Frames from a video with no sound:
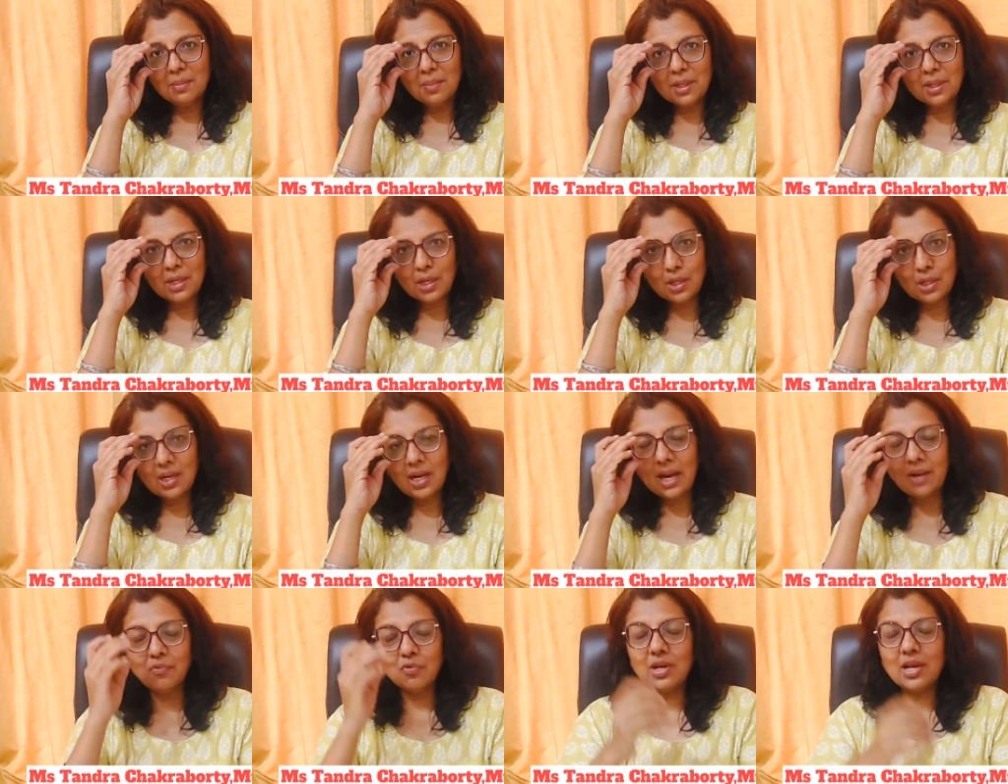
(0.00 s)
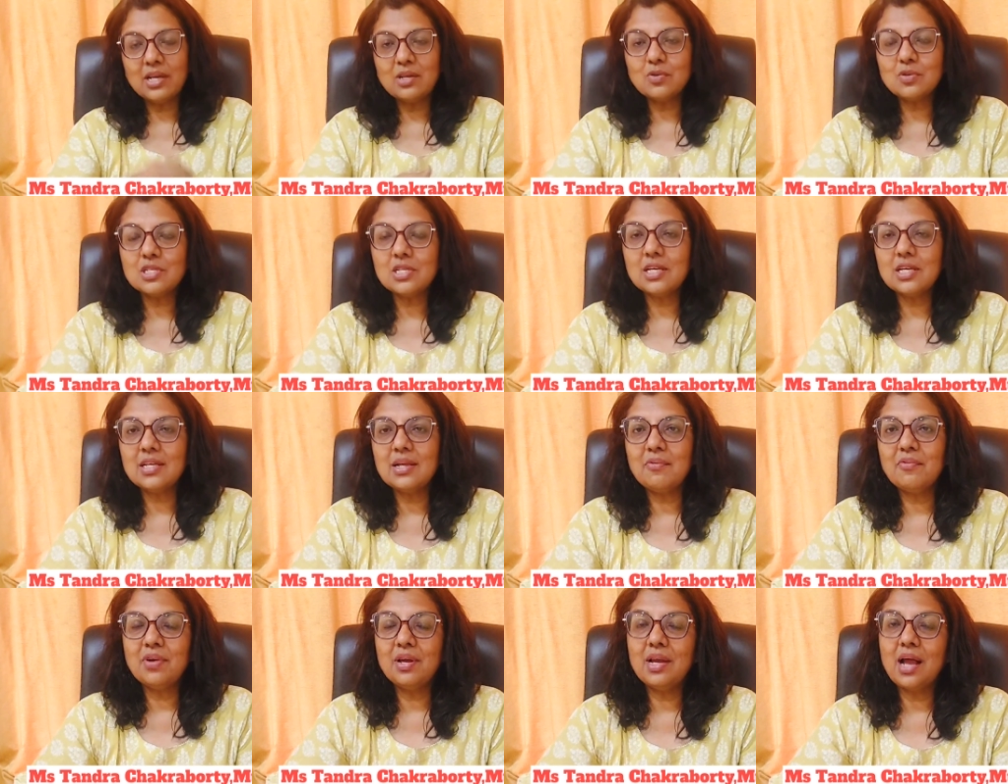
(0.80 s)
But I would like to say
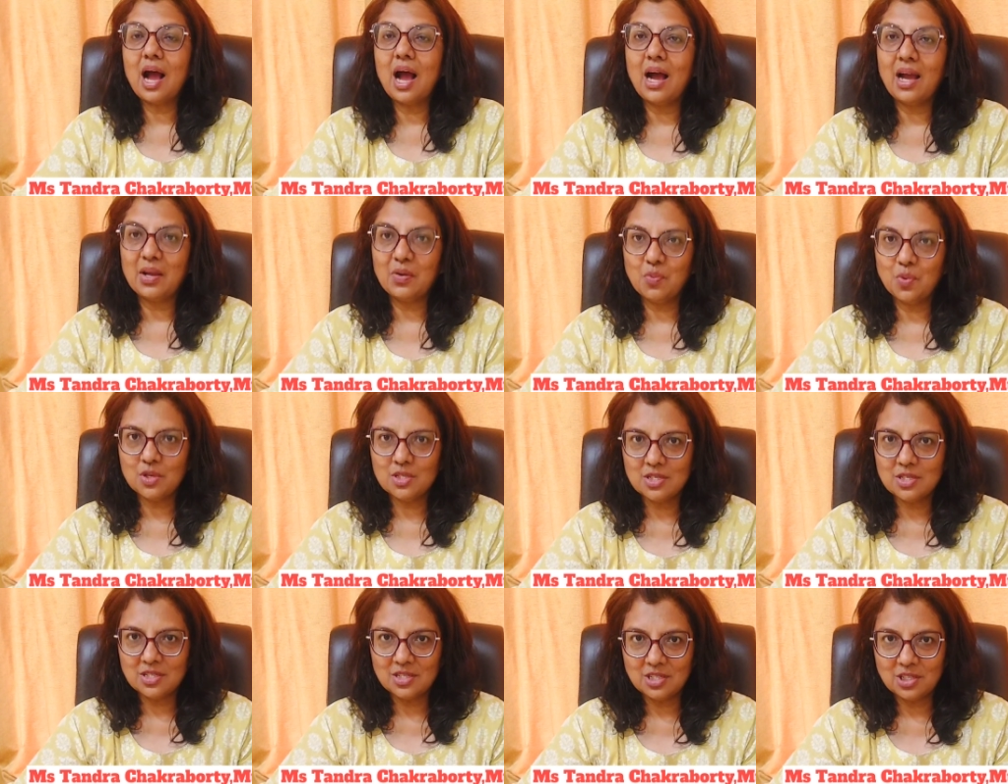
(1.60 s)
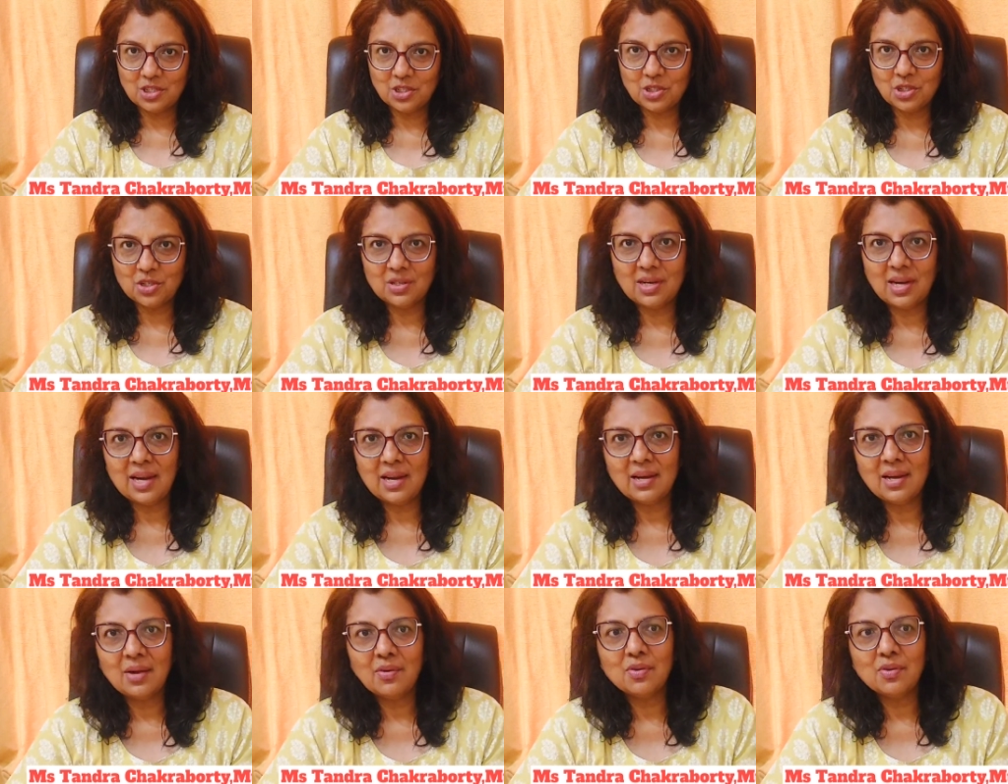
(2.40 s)
that when I was a teacher
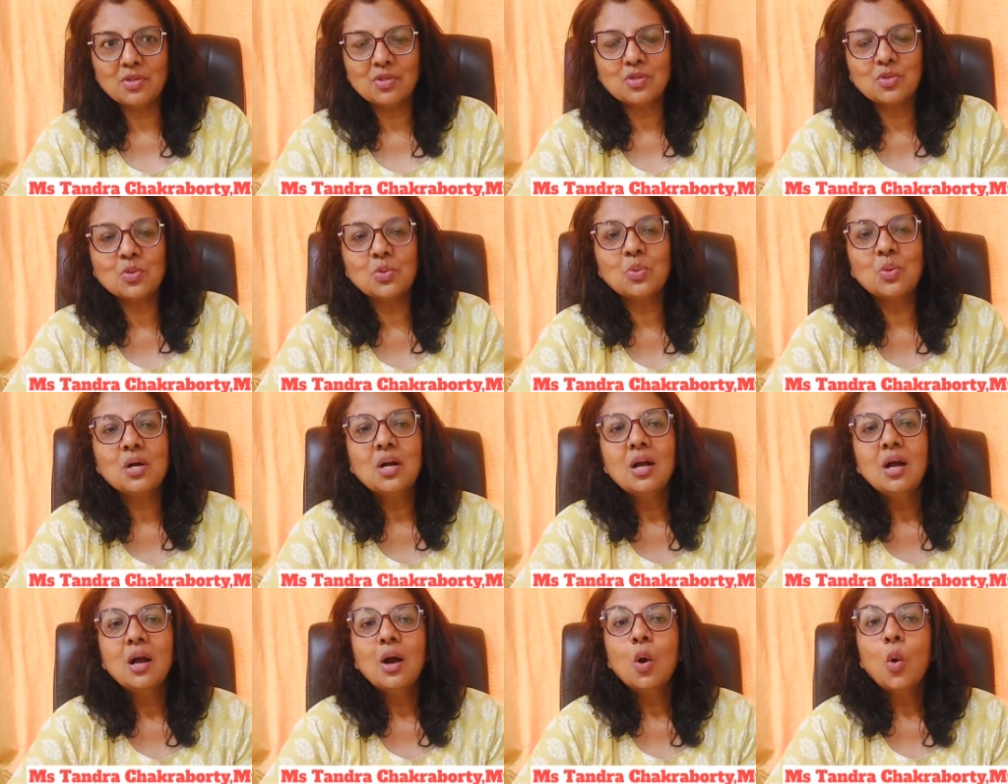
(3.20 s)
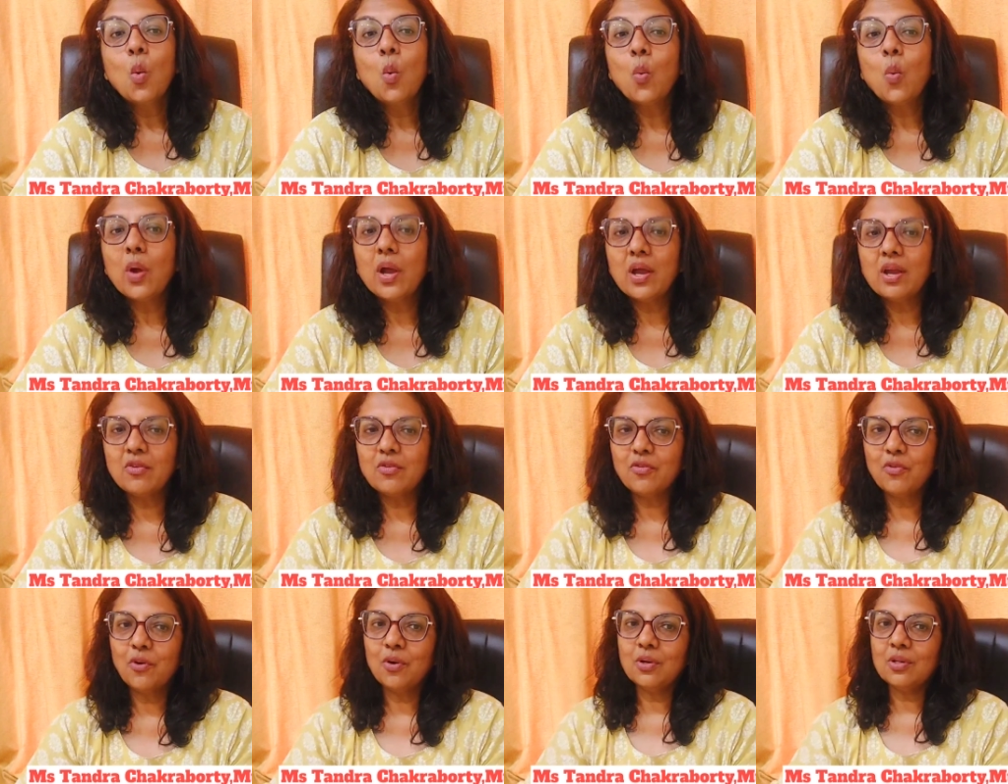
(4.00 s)
and I used to wait
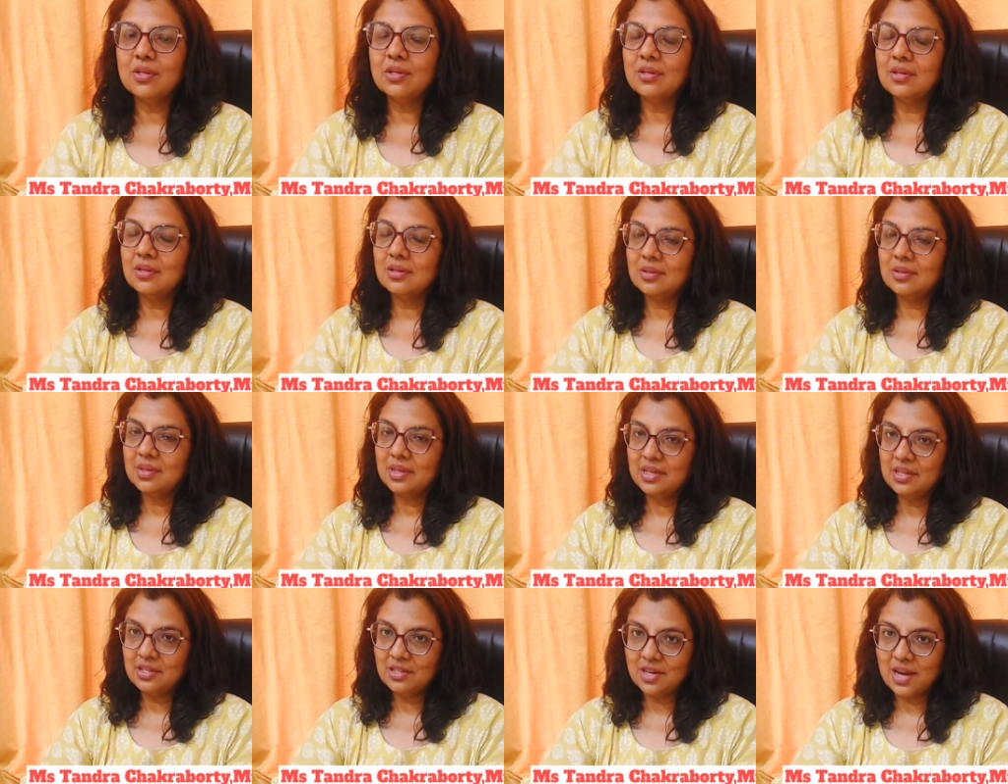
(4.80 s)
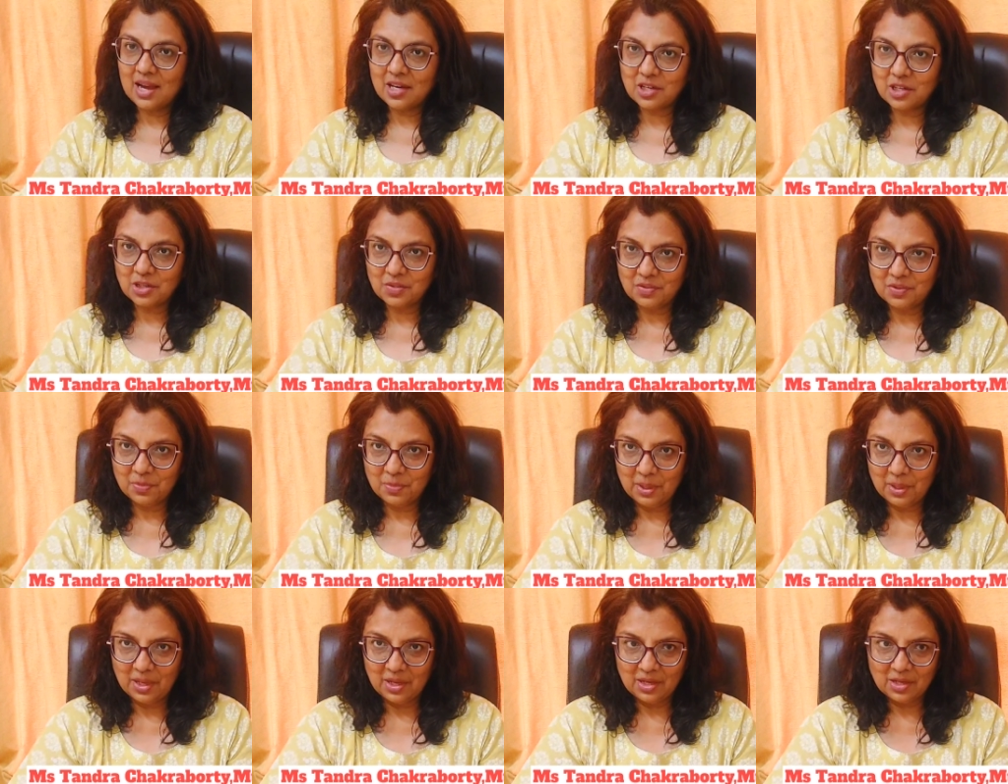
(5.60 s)
for the interaction
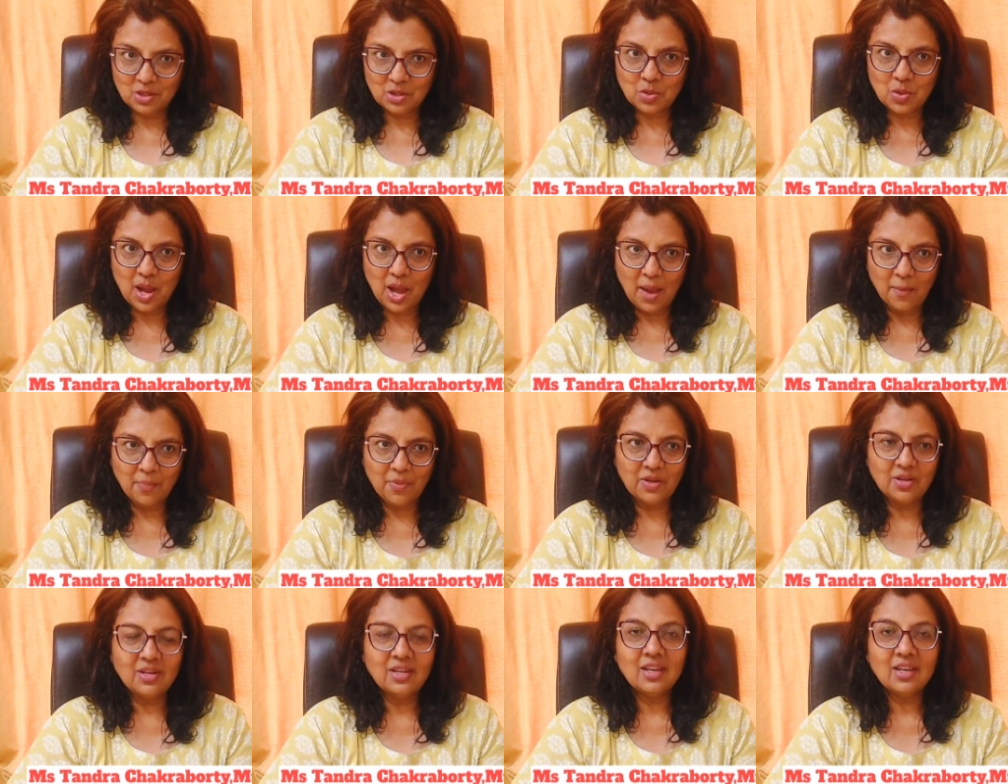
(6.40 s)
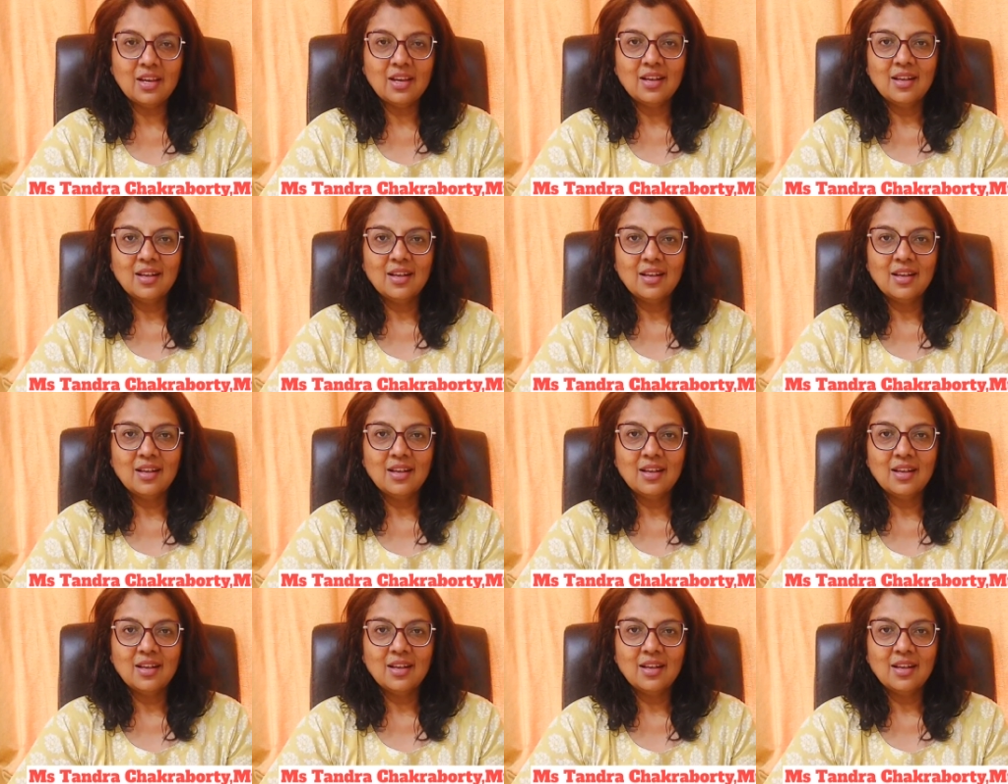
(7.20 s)
with parents to happen,